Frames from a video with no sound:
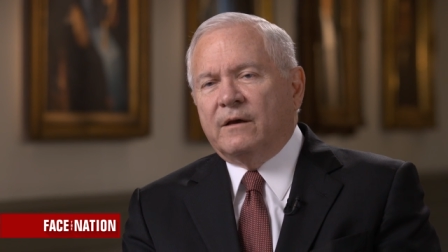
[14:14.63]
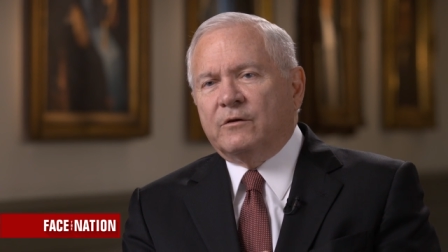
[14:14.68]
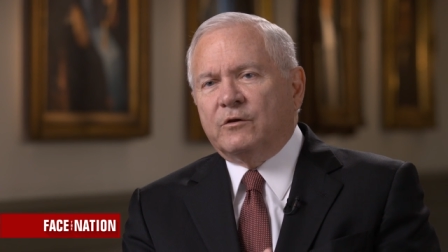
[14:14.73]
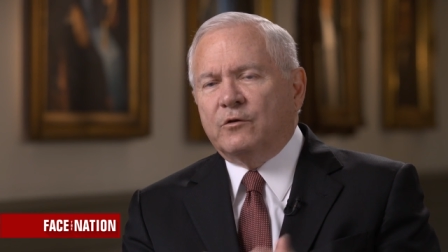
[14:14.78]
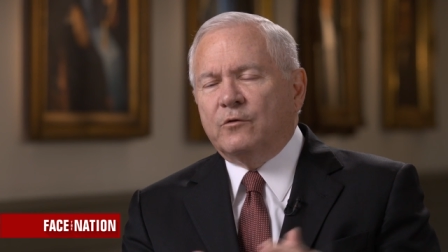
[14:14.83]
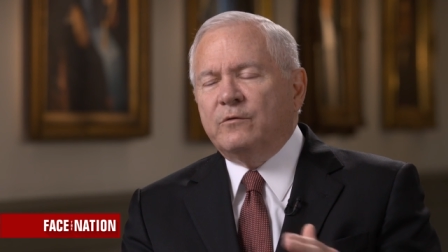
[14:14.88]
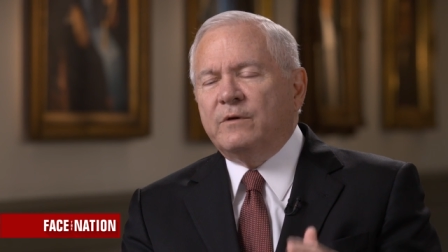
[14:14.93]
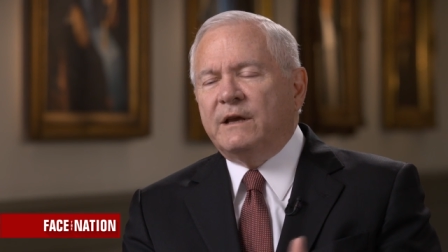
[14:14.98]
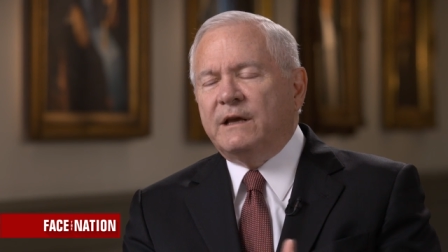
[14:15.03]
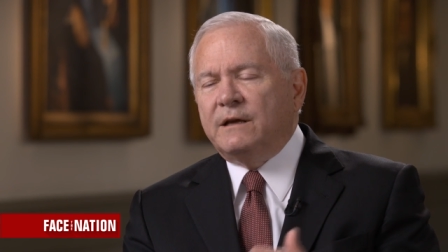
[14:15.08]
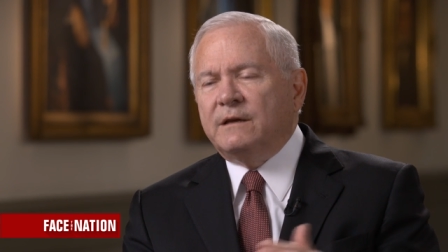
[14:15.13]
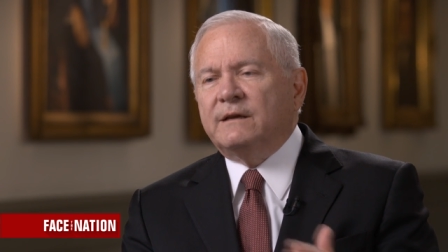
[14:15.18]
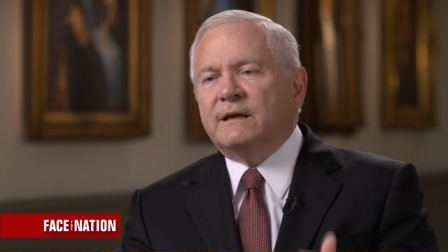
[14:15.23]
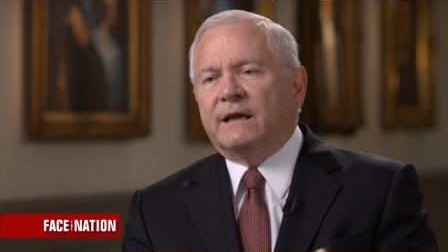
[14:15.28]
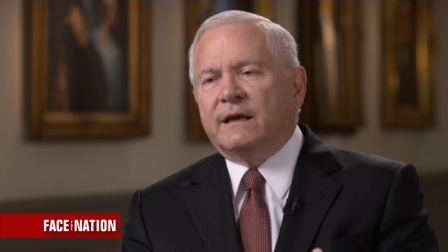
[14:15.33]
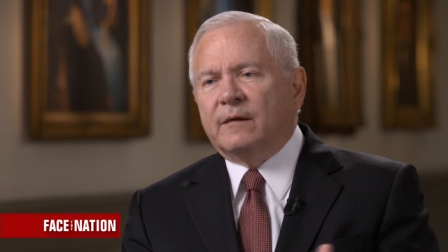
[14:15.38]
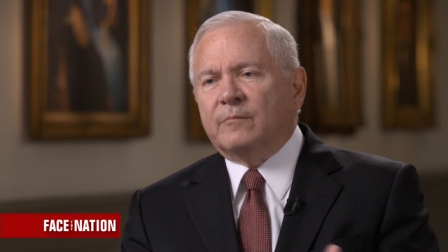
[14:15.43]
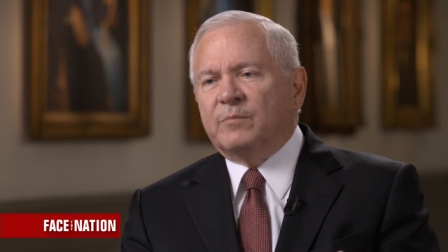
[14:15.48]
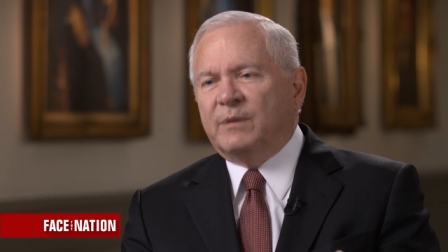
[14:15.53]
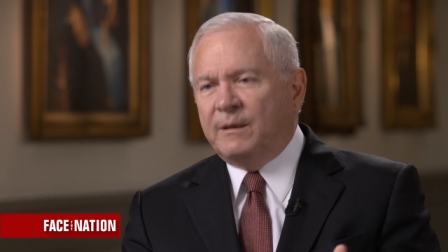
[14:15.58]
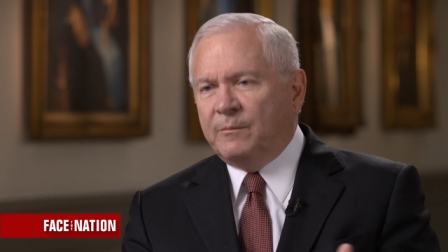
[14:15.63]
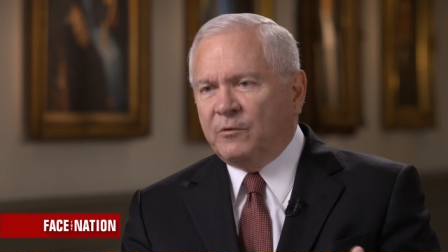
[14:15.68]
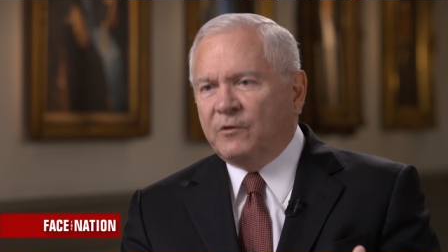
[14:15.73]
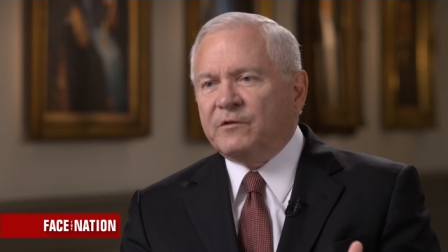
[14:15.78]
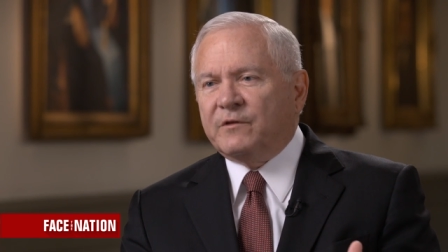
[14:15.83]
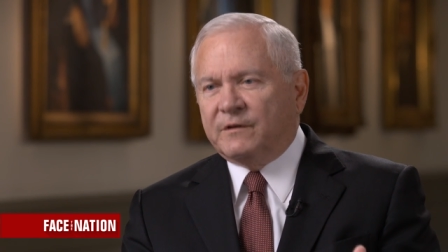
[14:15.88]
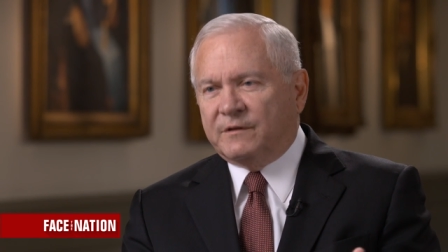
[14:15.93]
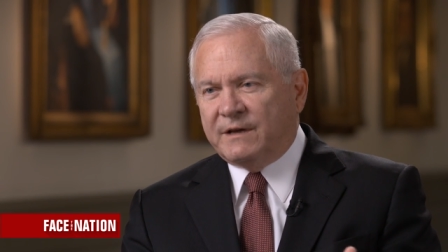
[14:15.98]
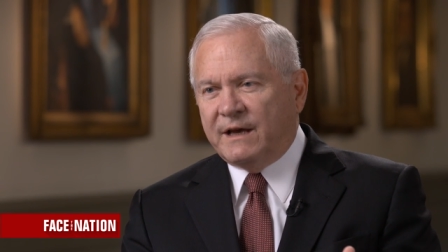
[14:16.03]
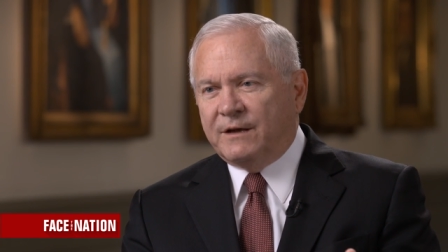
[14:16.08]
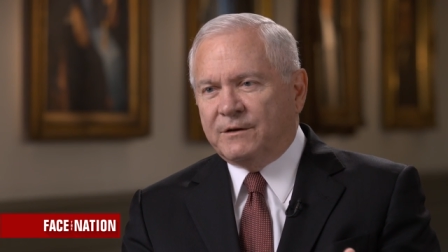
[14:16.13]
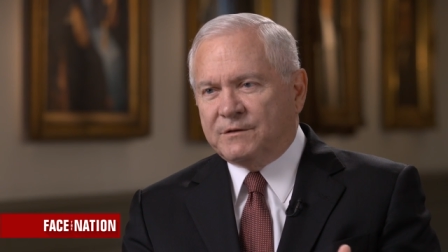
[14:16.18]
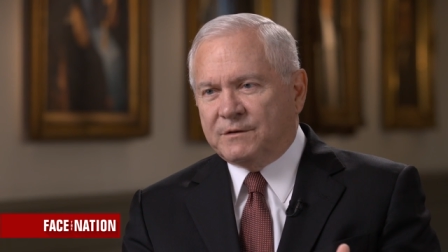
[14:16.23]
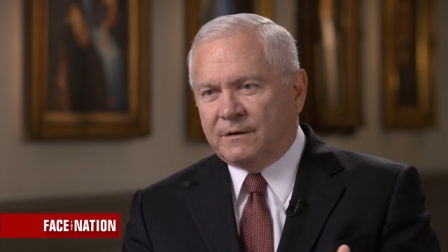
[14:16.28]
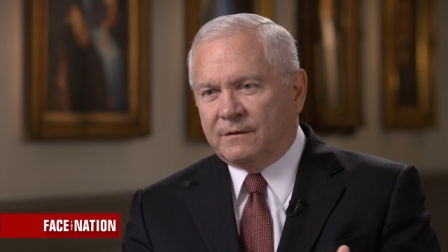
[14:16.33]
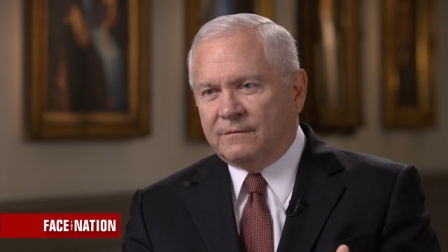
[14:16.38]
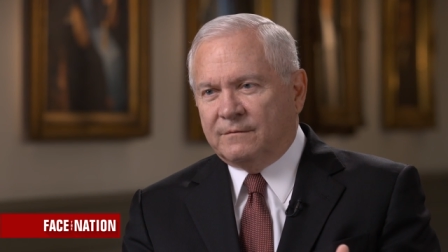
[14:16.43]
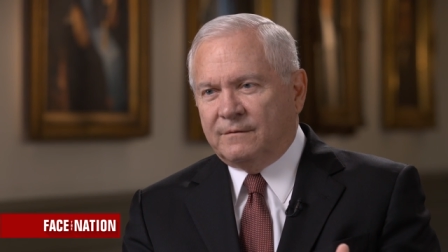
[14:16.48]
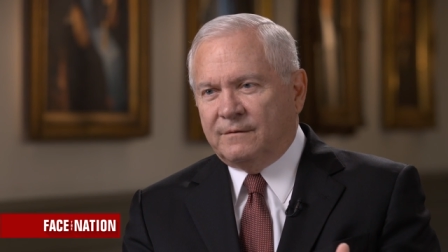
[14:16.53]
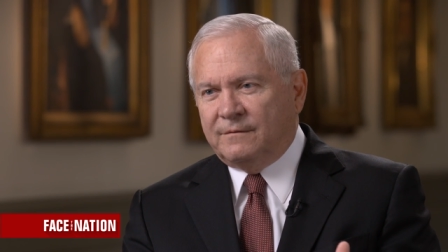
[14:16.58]
You need to get people's
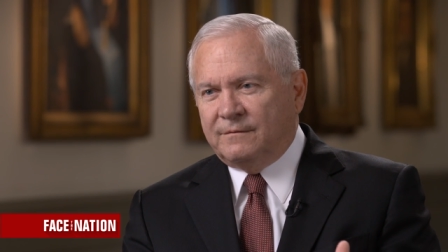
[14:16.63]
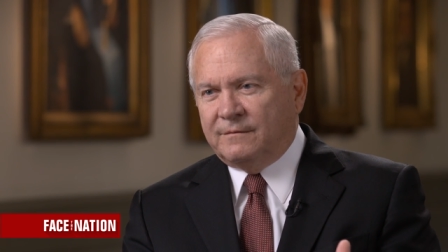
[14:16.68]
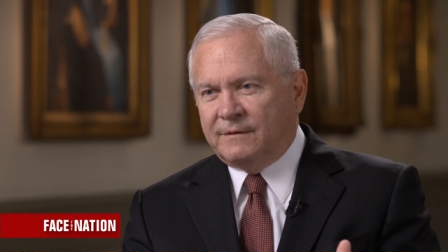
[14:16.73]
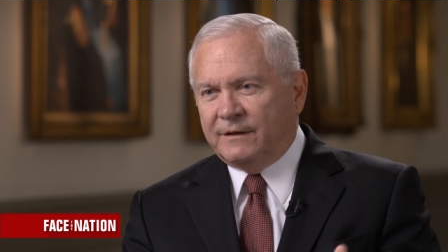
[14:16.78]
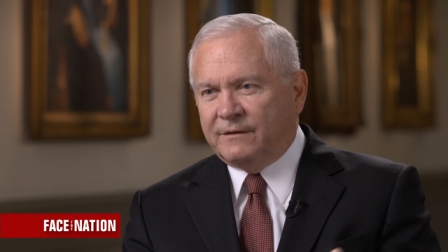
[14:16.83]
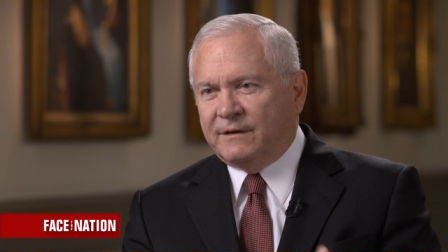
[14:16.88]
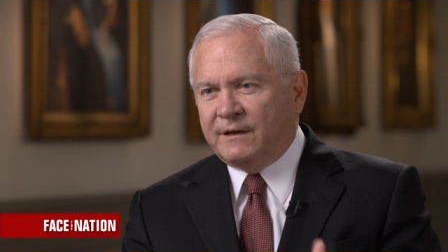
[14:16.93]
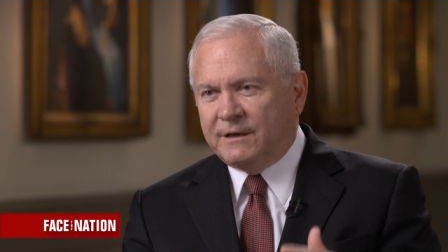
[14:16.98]
attention, that